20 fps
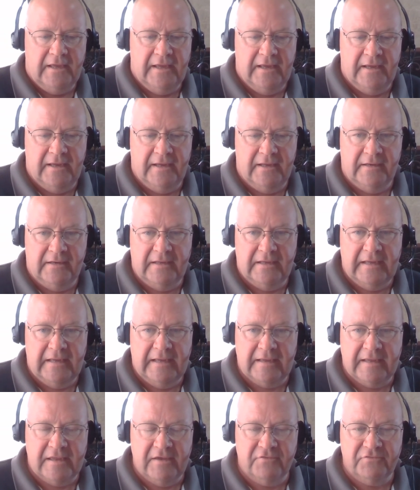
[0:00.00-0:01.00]
and
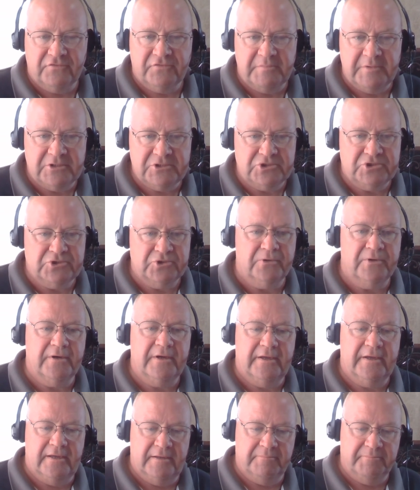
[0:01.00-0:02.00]
it gives me
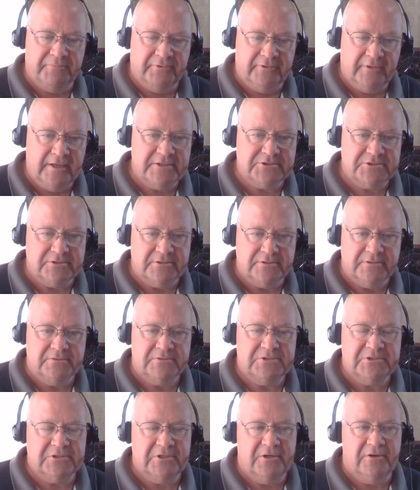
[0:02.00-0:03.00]
joy and pleasure.
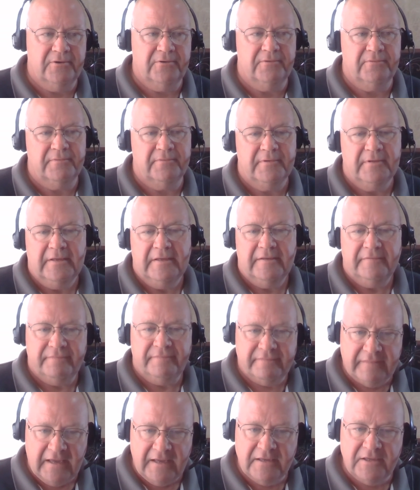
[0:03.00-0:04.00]
So
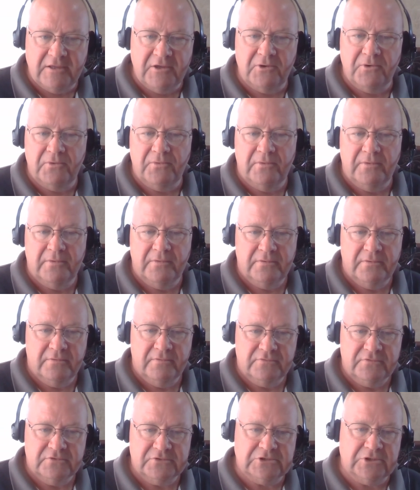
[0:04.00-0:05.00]
thank you
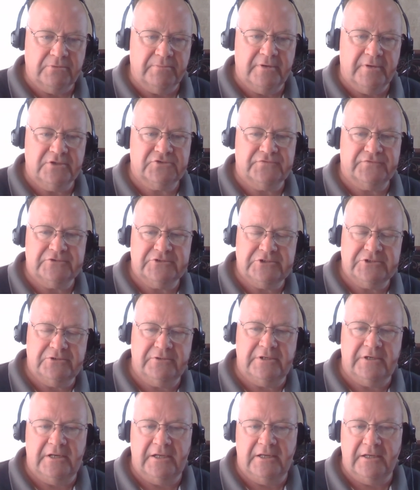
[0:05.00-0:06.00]
so much for
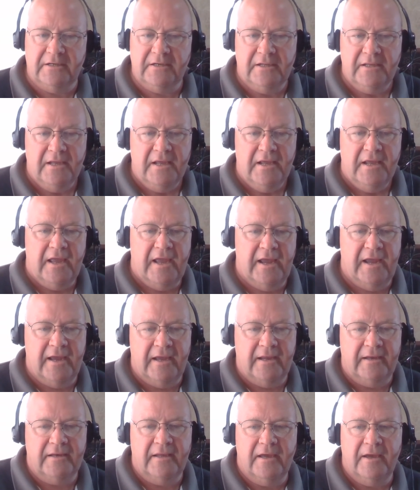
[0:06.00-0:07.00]
tuning in.
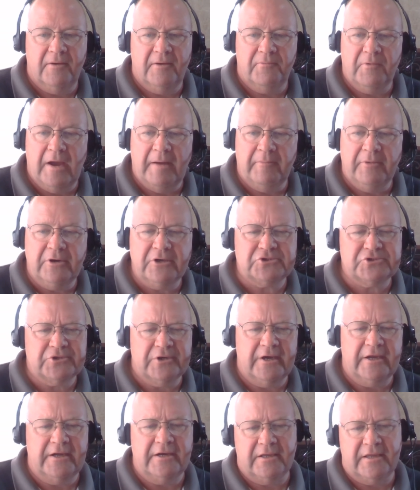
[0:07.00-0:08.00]
And uh, I'm going to
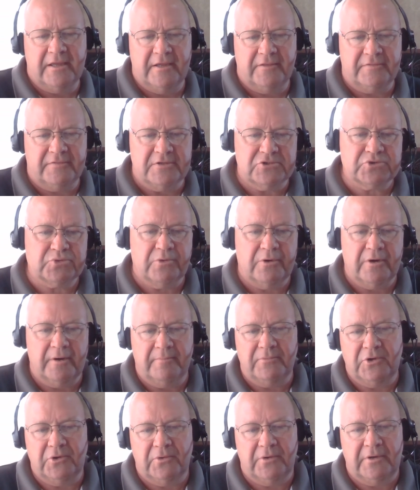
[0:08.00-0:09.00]
try to get this where
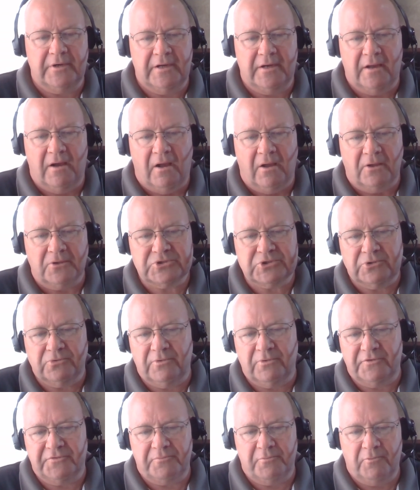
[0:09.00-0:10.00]
I'm doing it
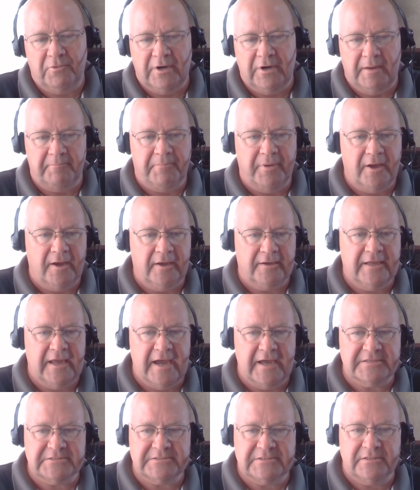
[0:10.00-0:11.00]
also with when I'm
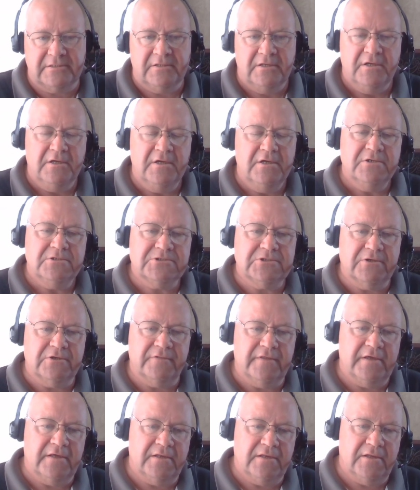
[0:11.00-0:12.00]
podcasting
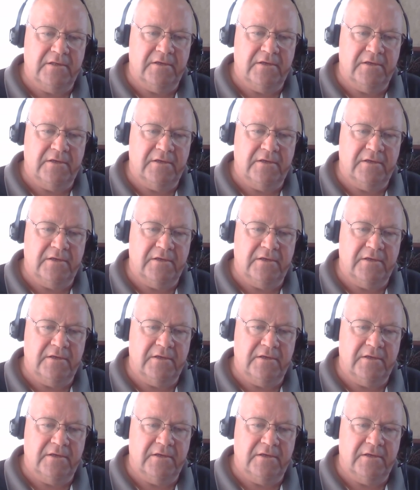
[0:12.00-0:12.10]
so that